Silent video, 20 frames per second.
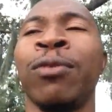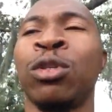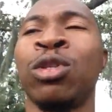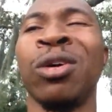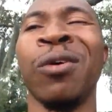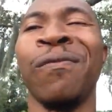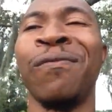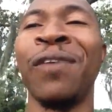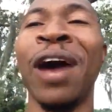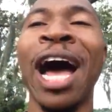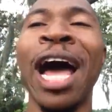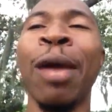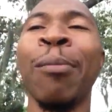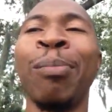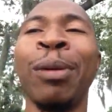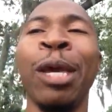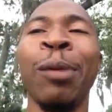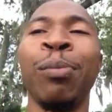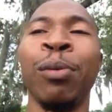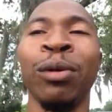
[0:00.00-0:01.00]
to find
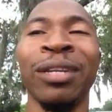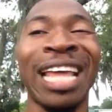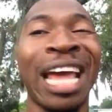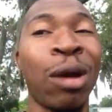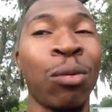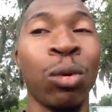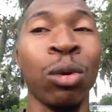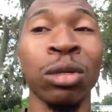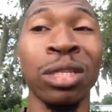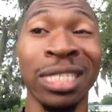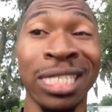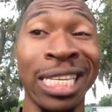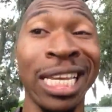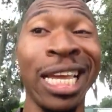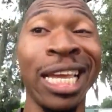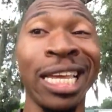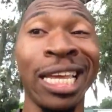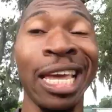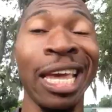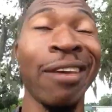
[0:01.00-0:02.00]
people that will
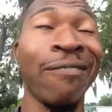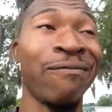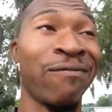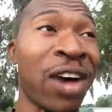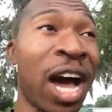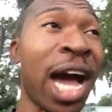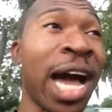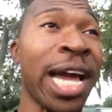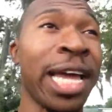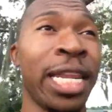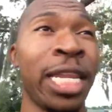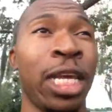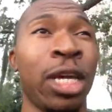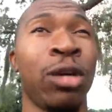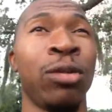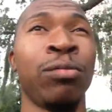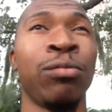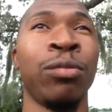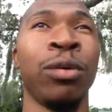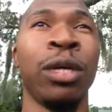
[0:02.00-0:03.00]
seek and find
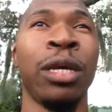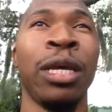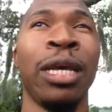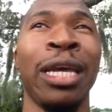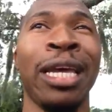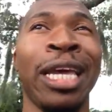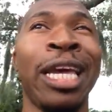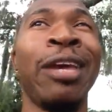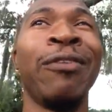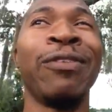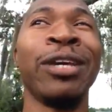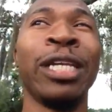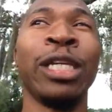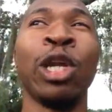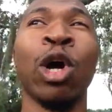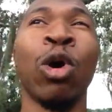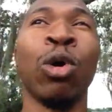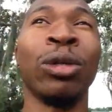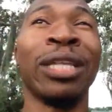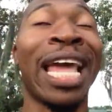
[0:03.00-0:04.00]
him, even
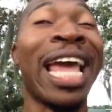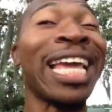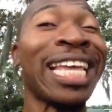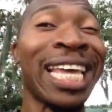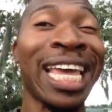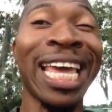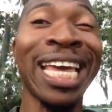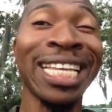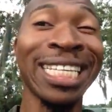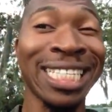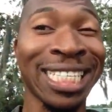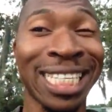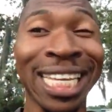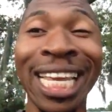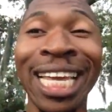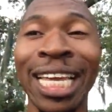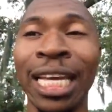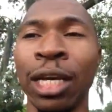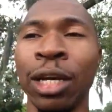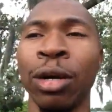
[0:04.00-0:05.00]
though they can't
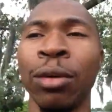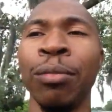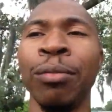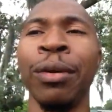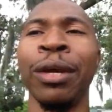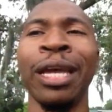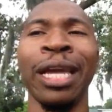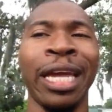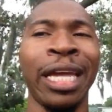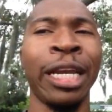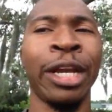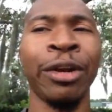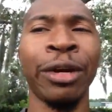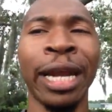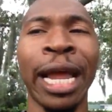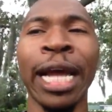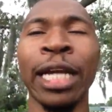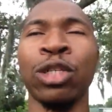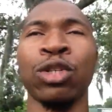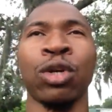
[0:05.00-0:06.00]
see him in their
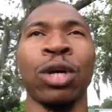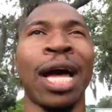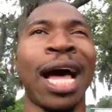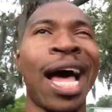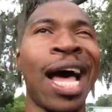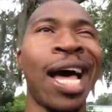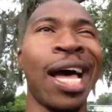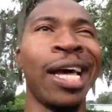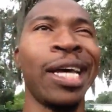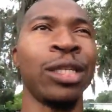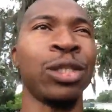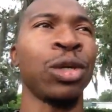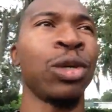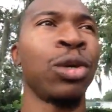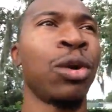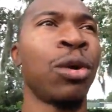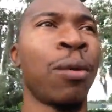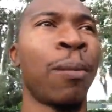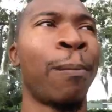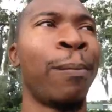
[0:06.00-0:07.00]
natural eyes.
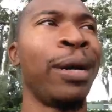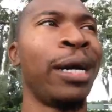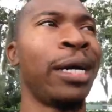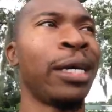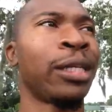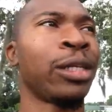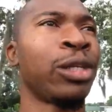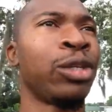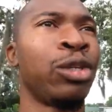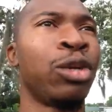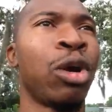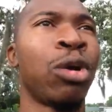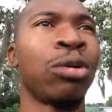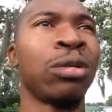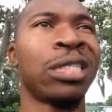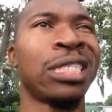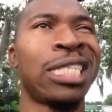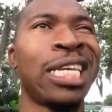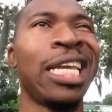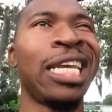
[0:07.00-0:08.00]
But,
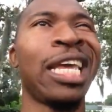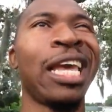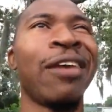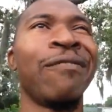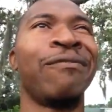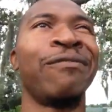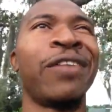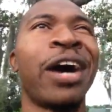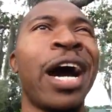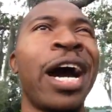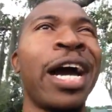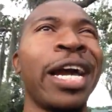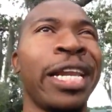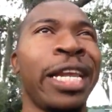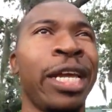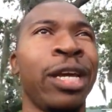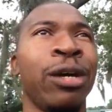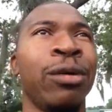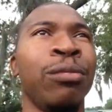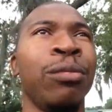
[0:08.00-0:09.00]
seek and find
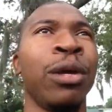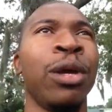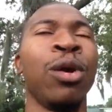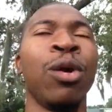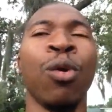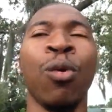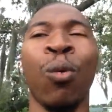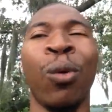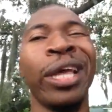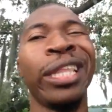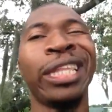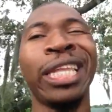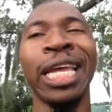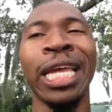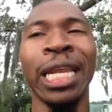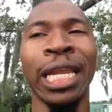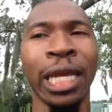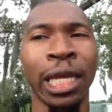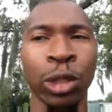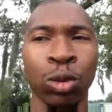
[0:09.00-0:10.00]
him
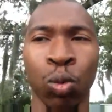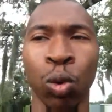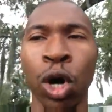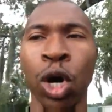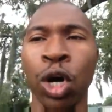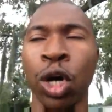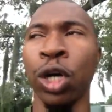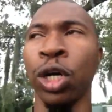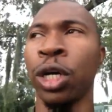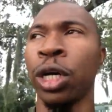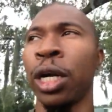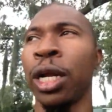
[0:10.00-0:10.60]
within his word,